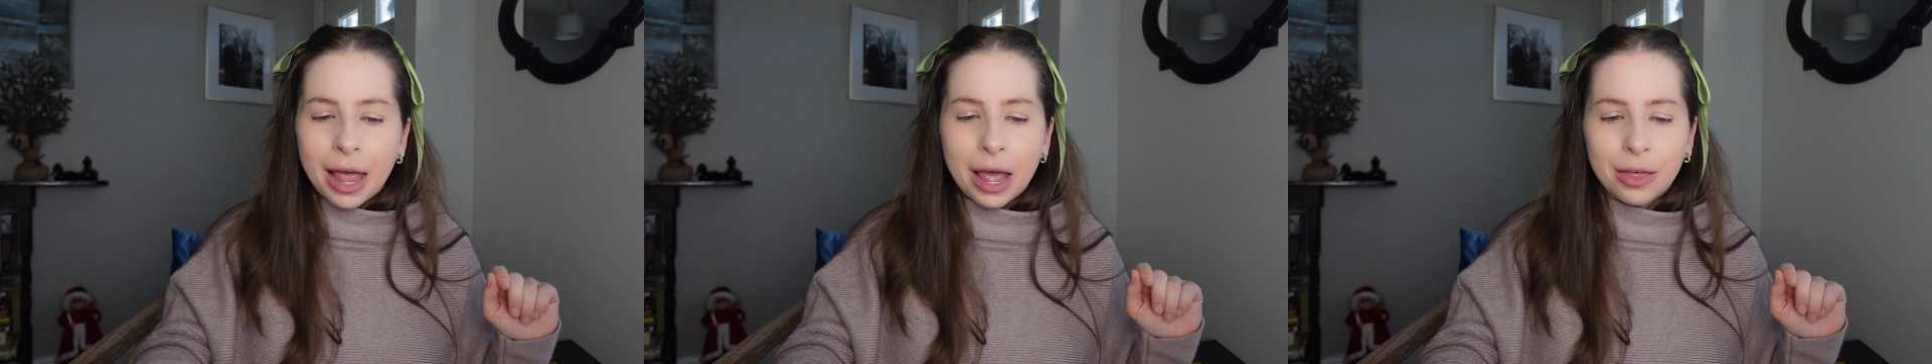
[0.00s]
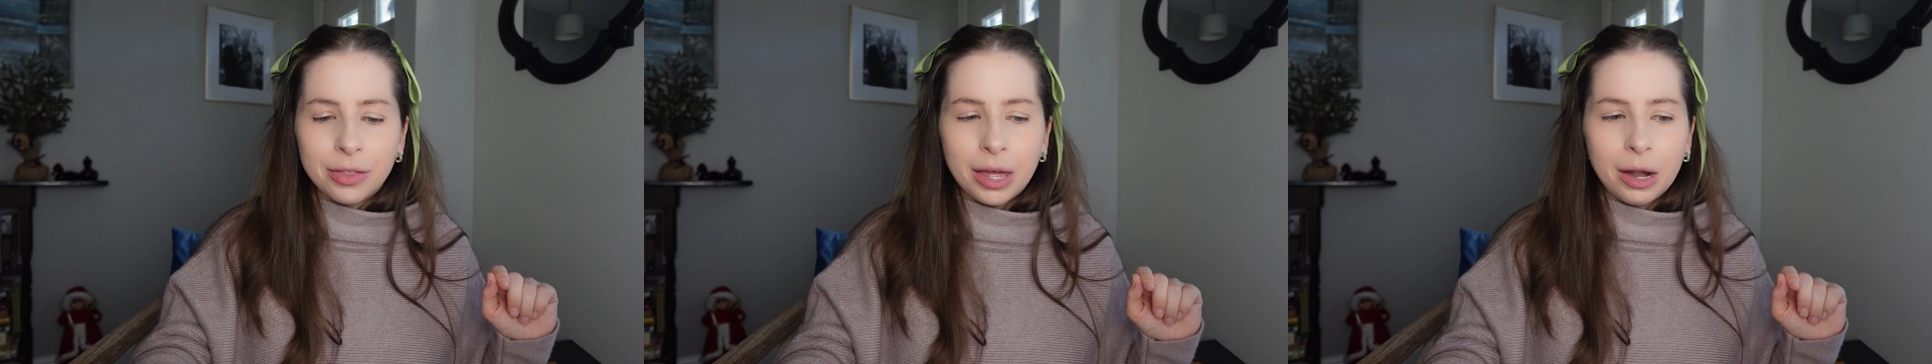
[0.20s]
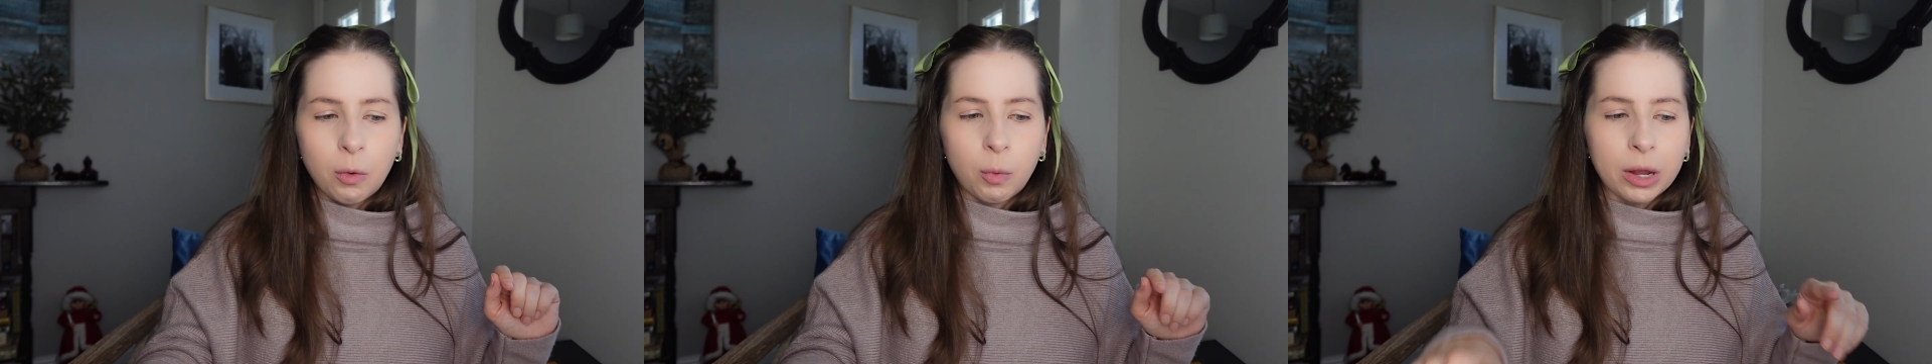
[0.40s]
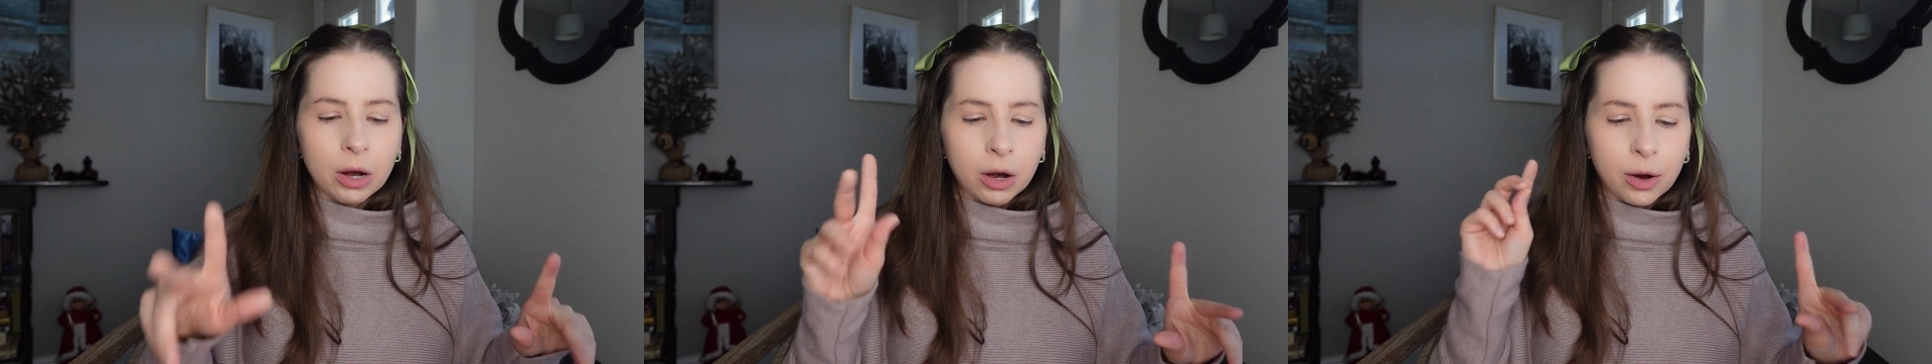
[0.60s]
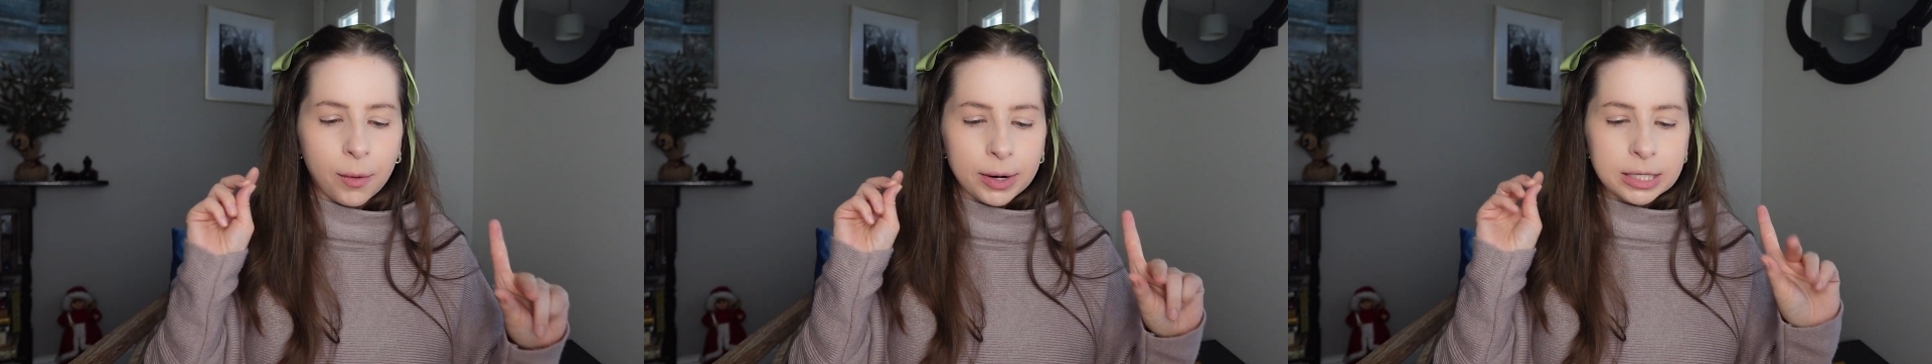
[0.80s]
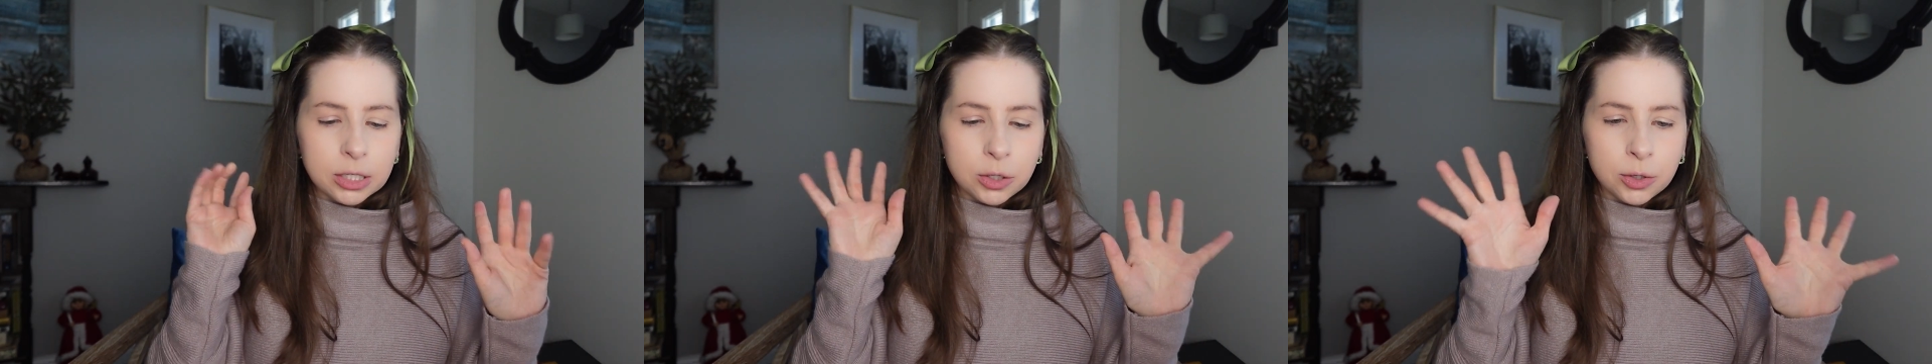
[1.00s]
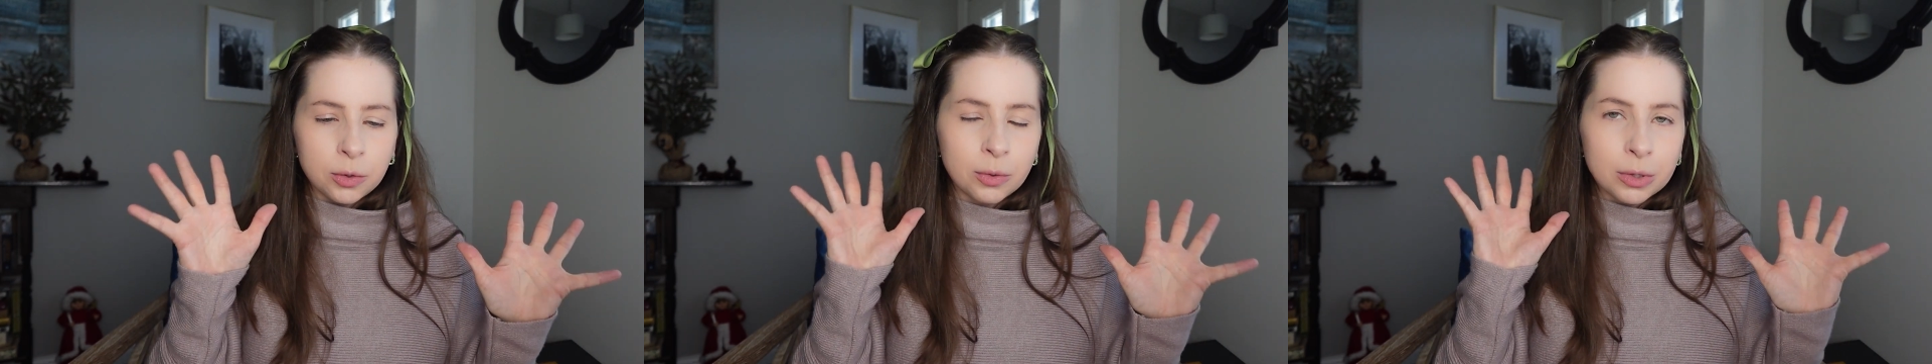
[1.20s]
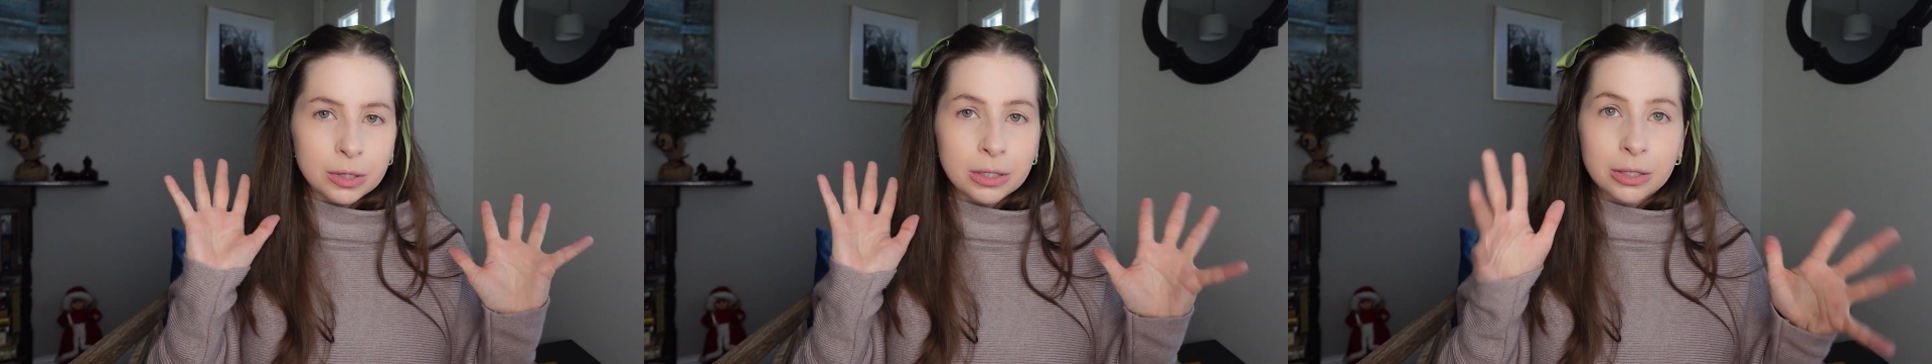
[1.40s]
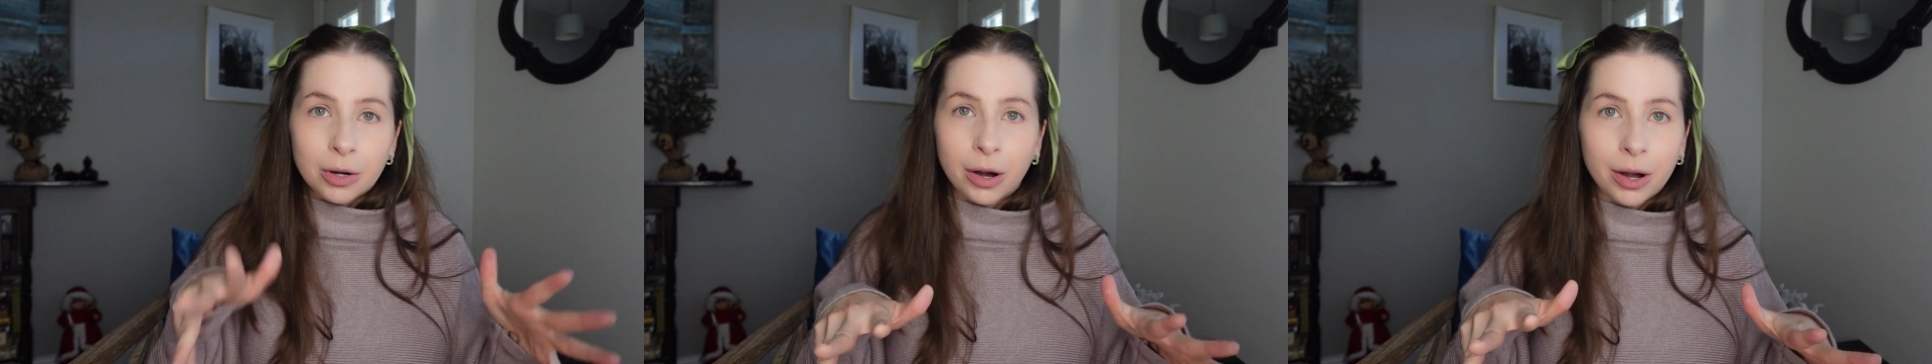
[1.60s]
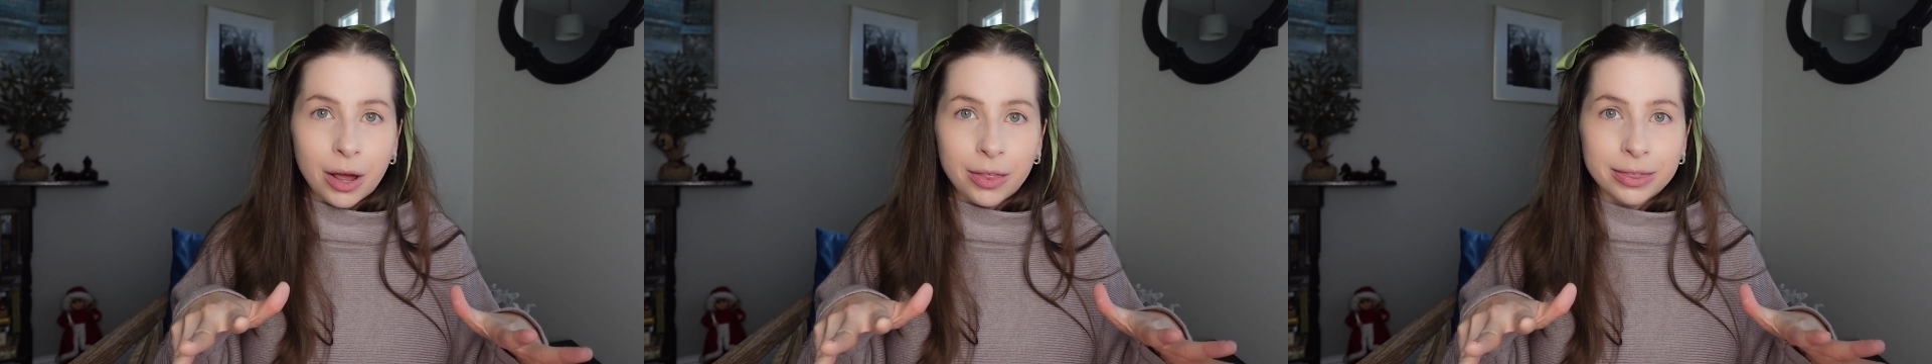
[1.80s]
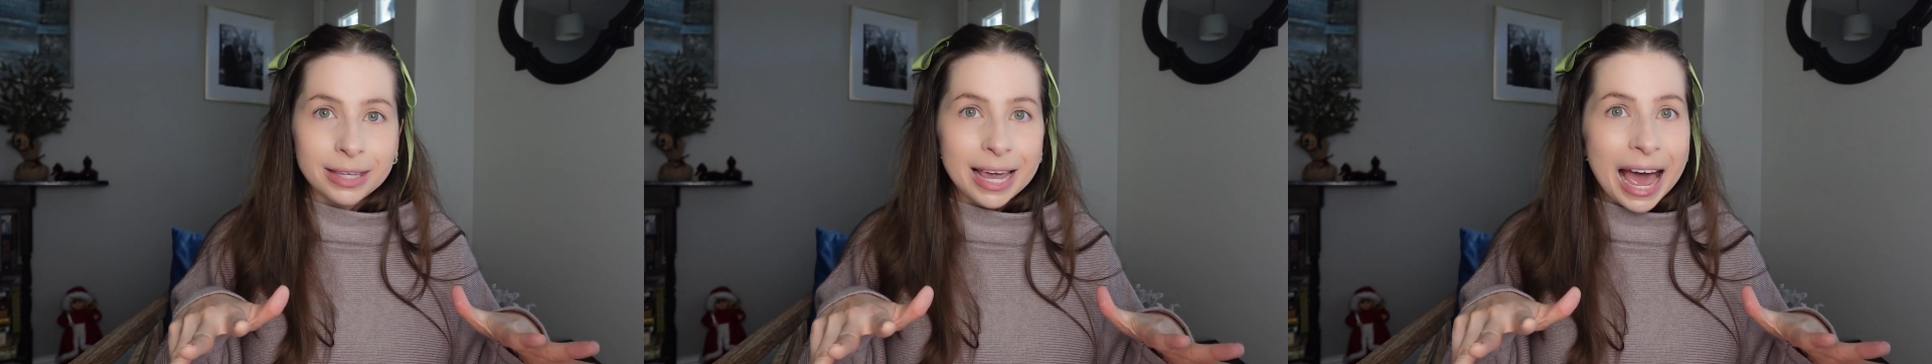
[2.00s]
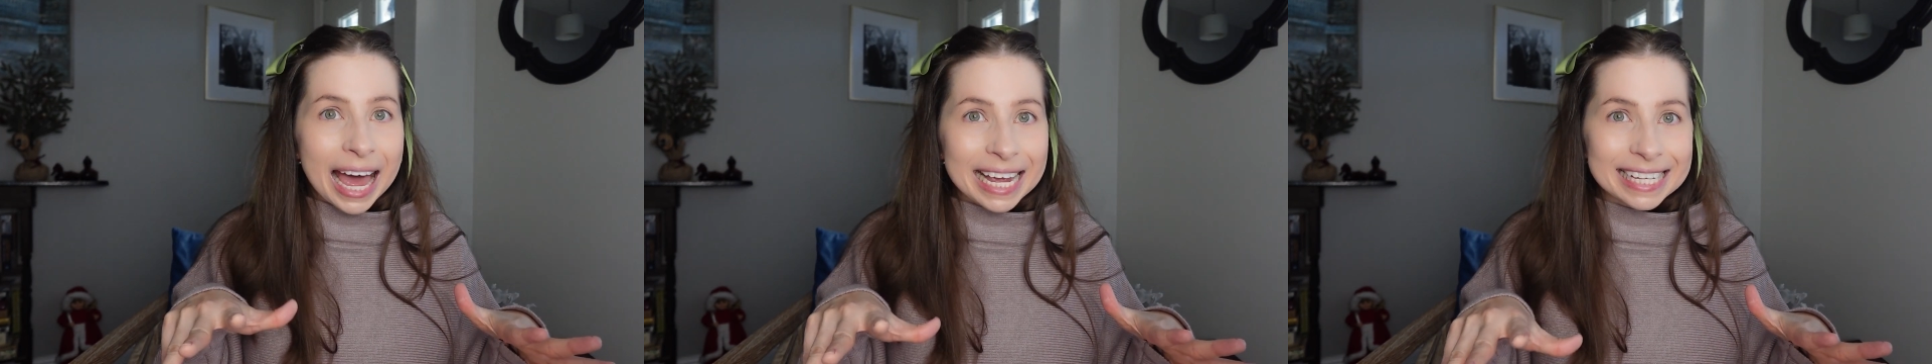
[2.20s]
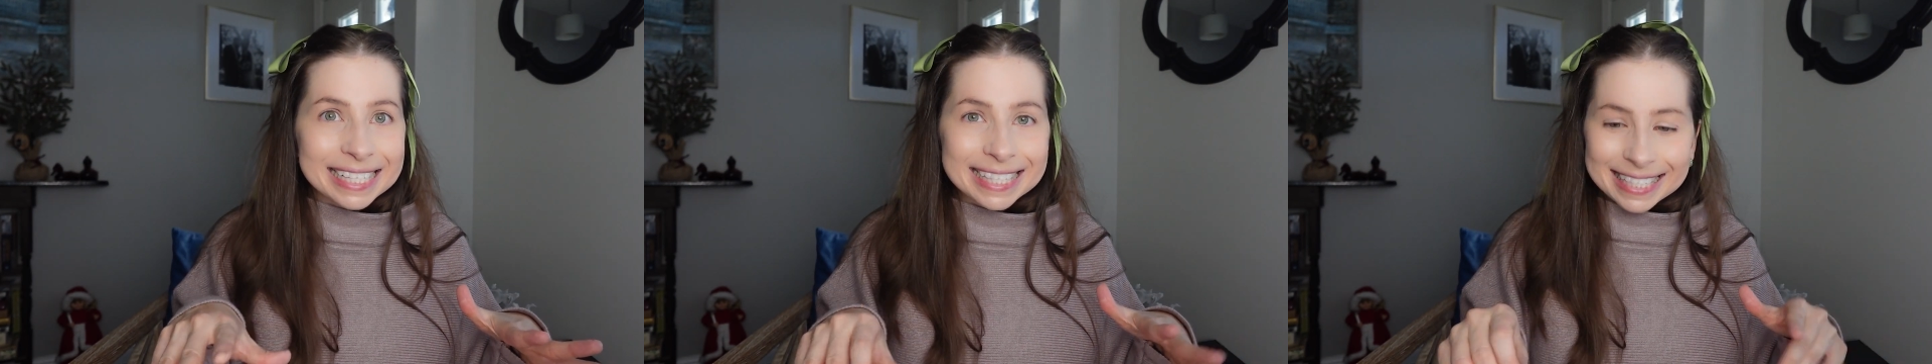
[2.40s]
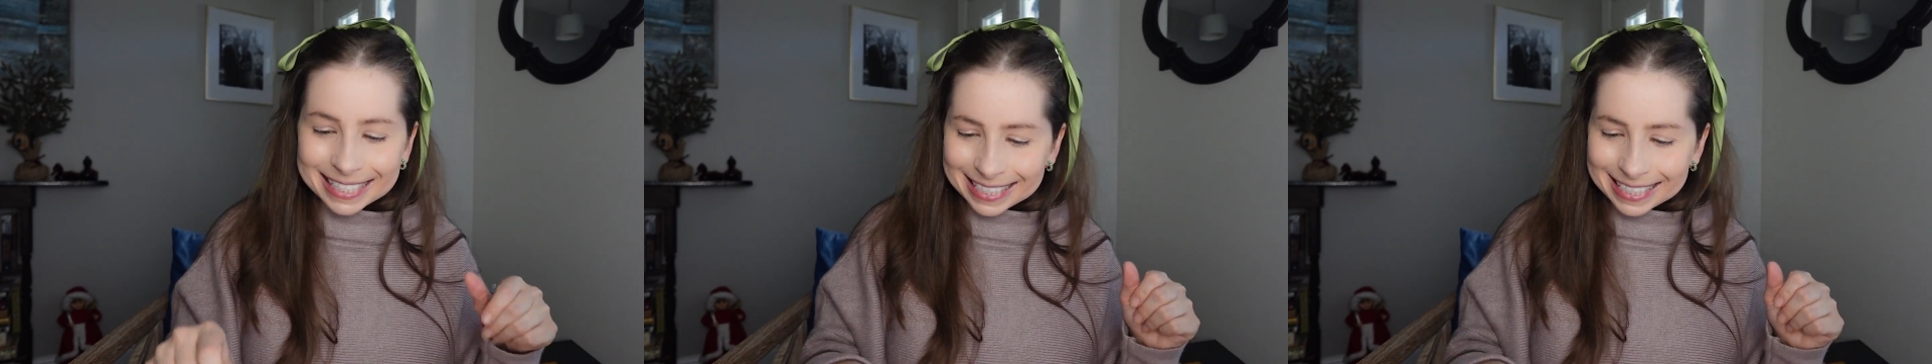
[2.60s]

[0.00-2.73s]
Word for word: and then we are going to start on the eyes.